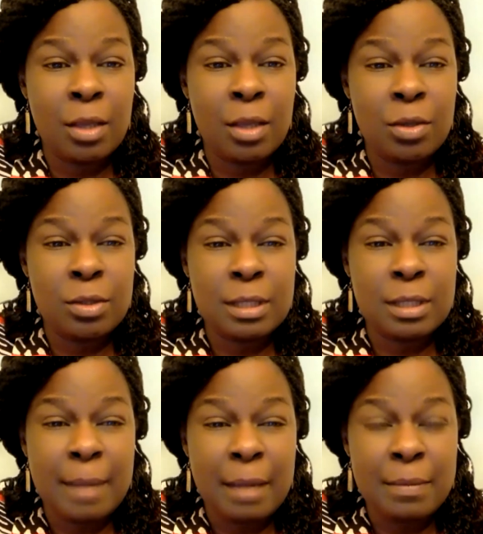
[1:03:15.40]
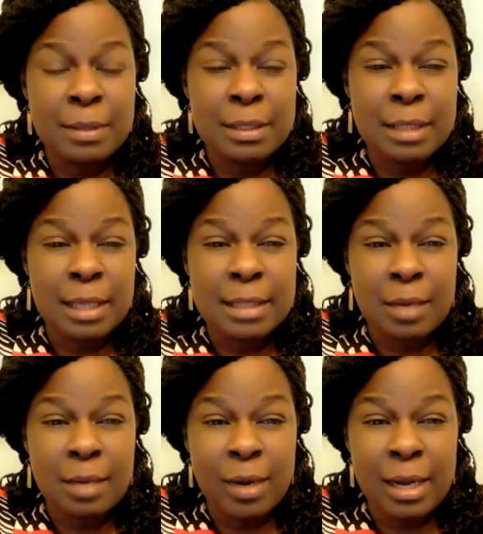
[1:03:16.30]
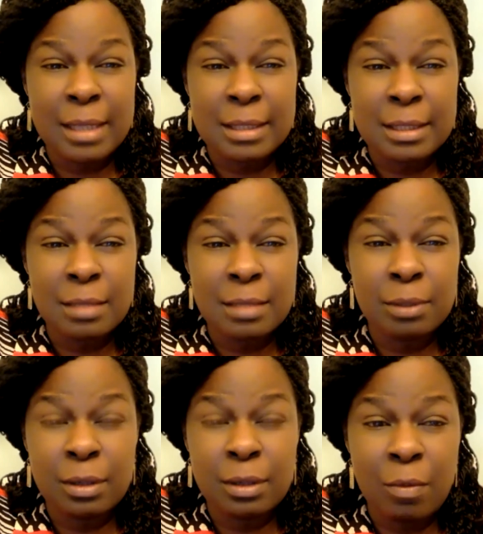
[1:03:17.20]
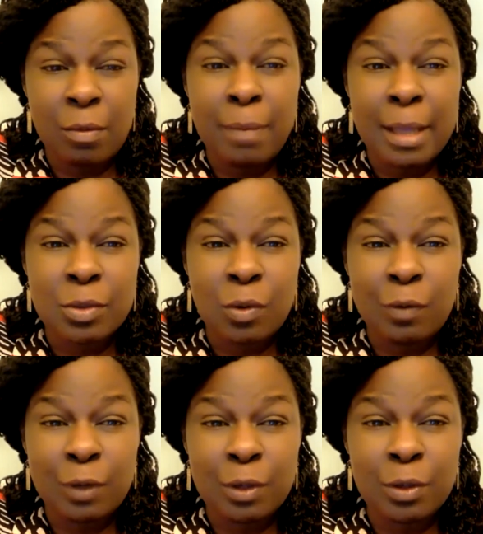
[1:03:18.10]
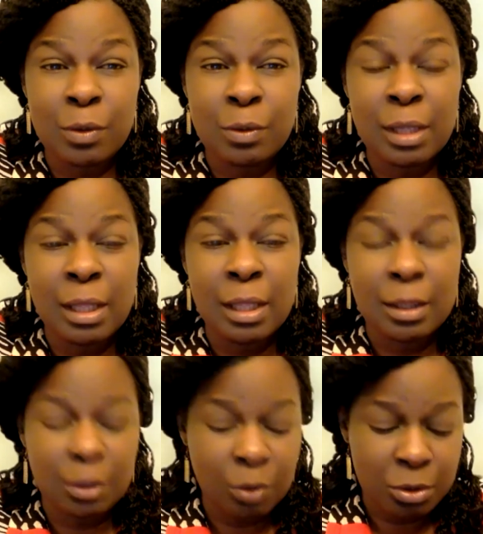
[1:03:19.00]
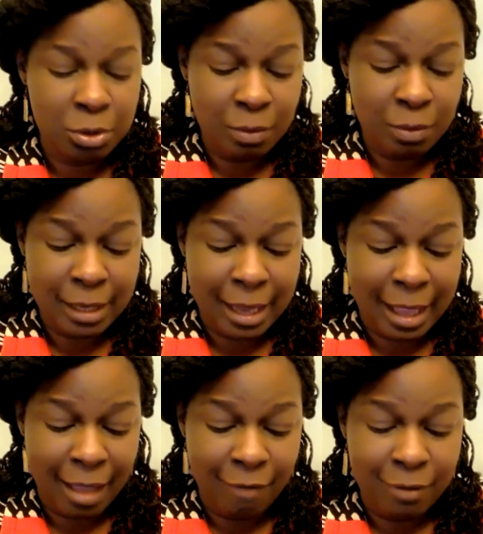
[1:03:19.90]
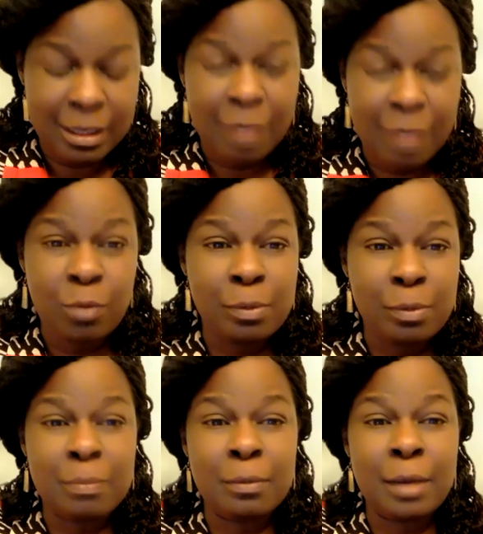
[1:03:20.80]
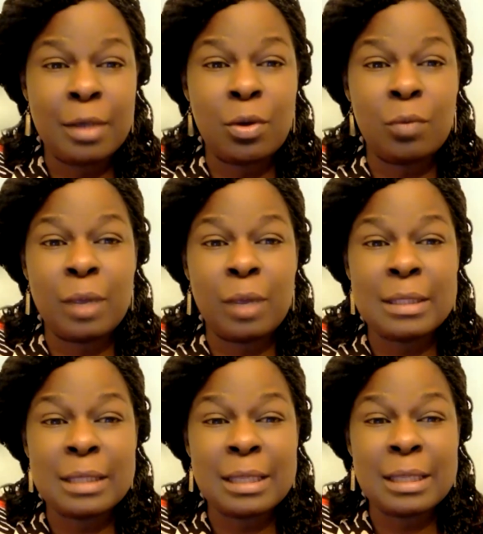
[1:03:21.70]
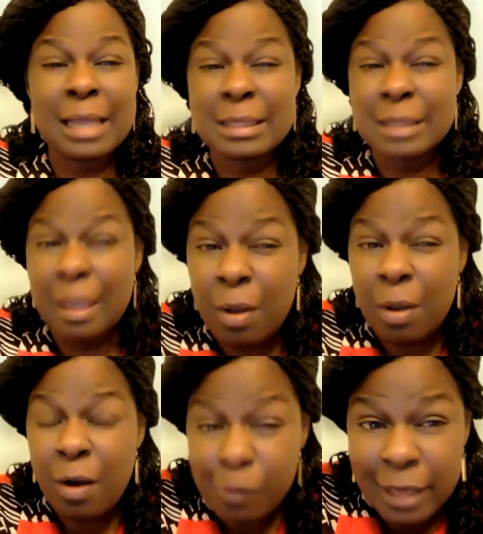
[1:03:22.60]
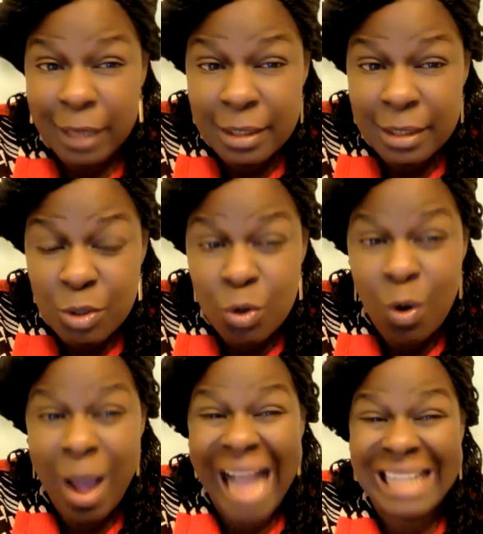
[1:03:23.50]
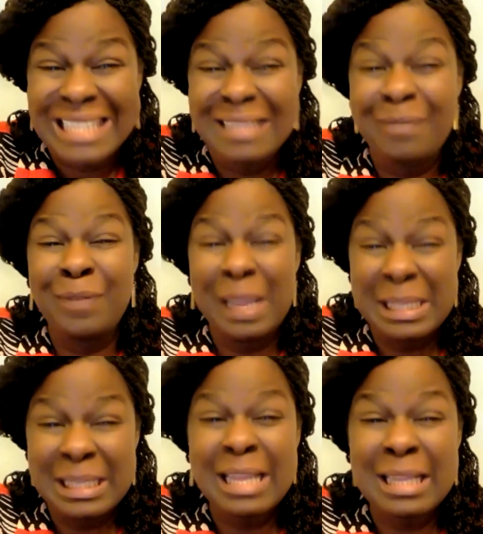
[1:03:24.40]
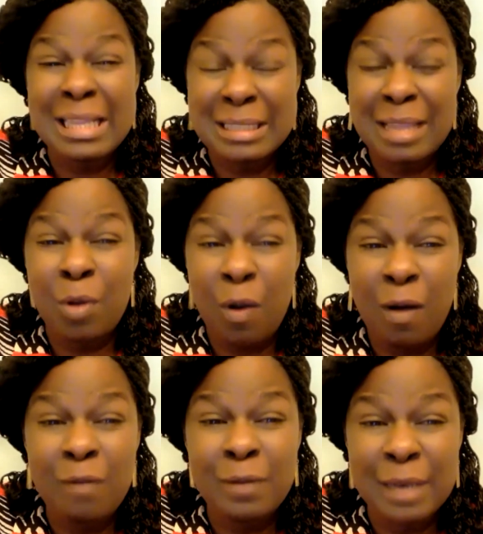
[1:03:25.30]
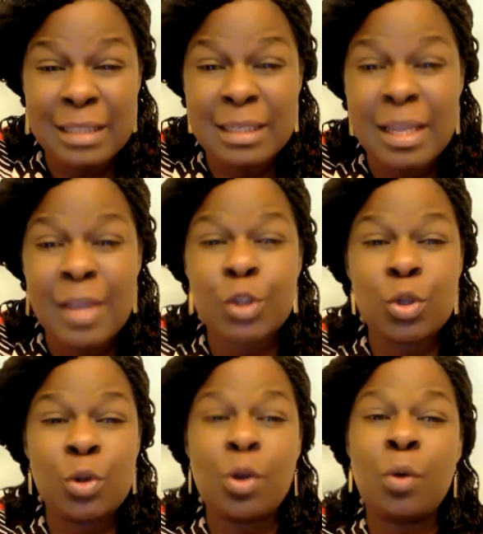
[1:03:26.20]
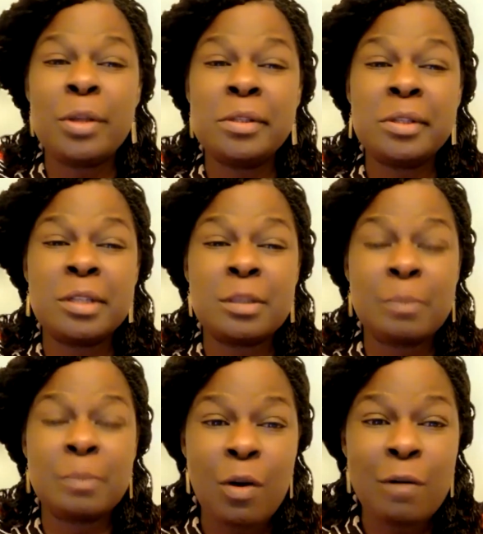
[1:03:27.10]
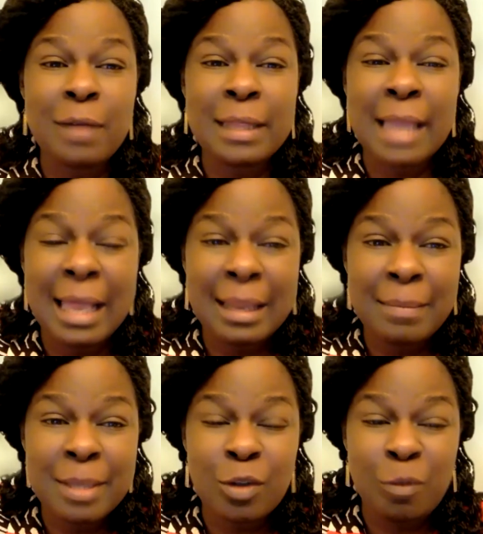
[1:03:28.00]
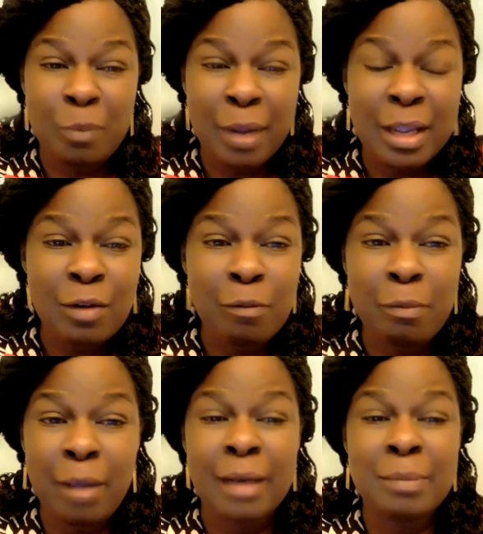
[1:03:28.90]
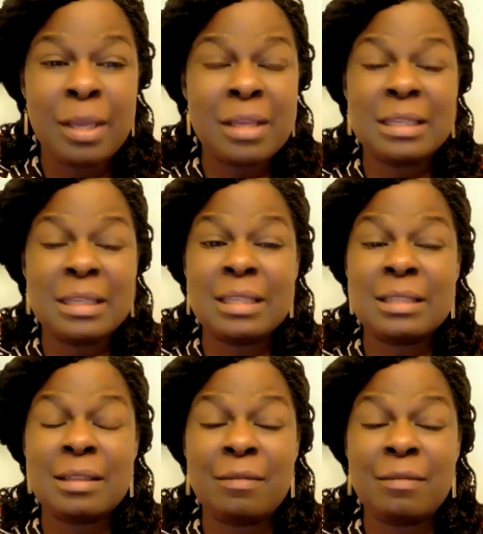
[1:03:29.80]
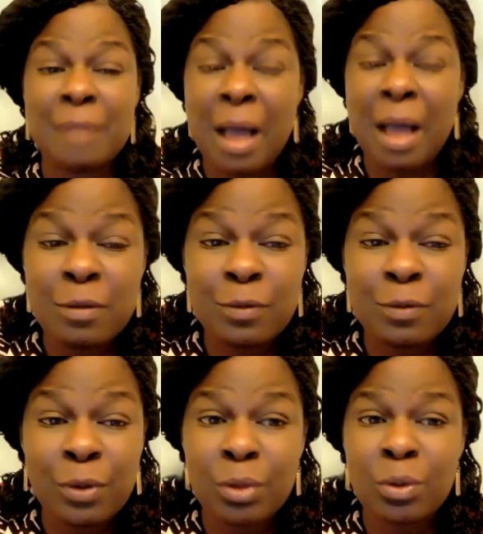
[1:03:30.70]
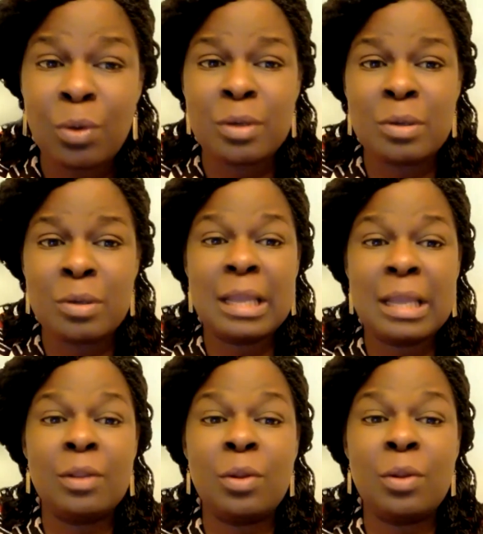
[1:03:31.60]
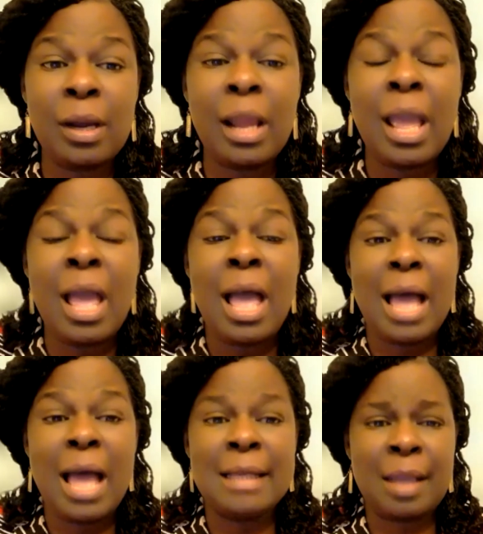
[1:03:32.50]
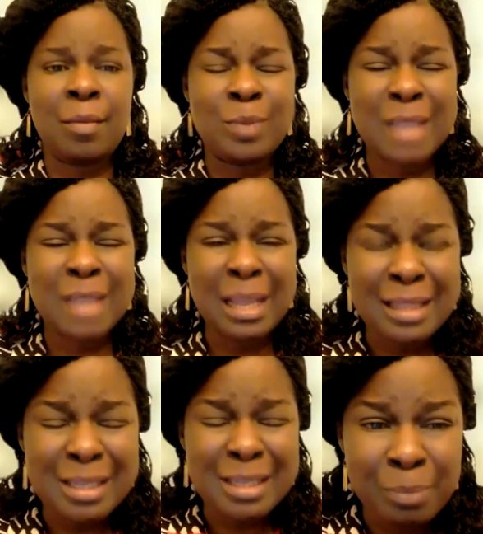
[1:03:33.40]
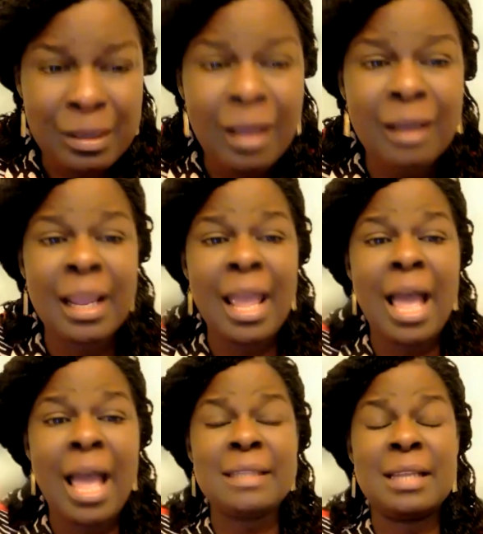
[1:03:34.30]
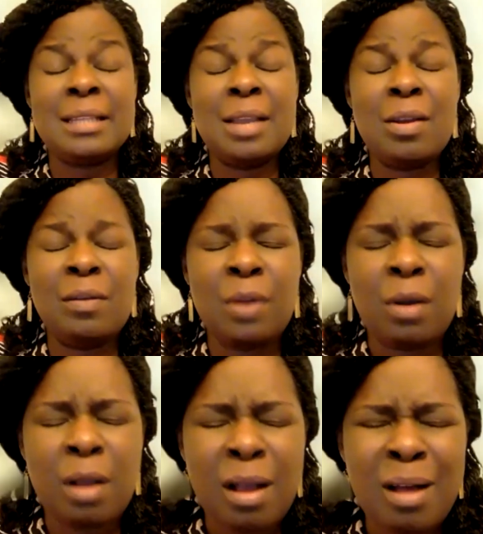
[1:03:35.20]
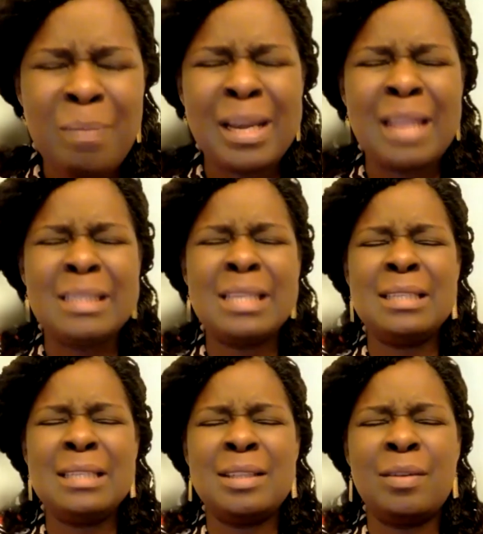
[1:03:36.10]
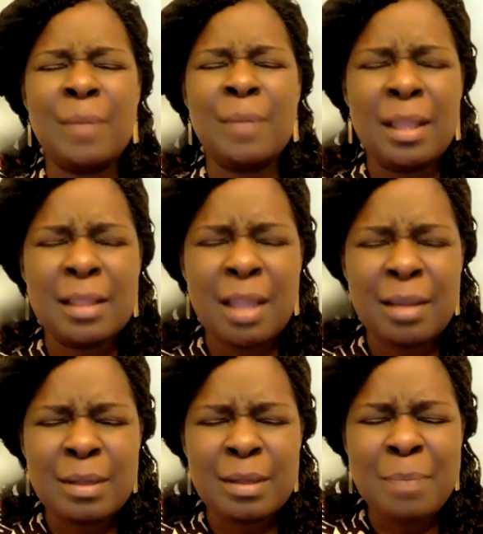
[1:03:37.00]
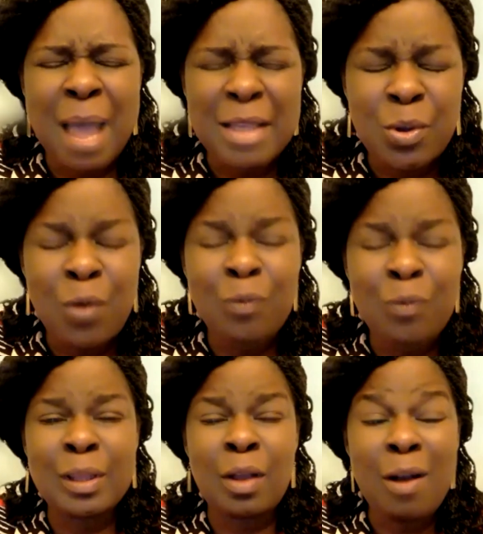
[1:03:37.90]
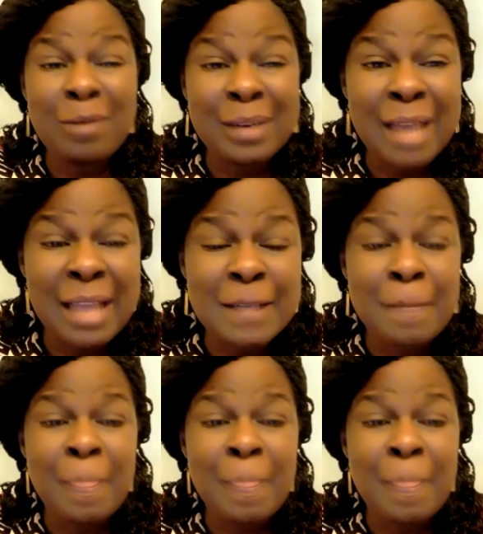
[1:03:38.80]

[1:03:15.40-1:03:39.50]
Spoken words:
You see, the Bible says that when I see the blood, I will pass over you. The Lord told me that every time you break bread, you're raising that same covenant. You're activating that same covenant. So you're going to speak over the elements of breaking of bread because it is a vow before the Lord. You're saying, Lord, as I take this blood, as I take off your cup, and this is the Passover, the covenant,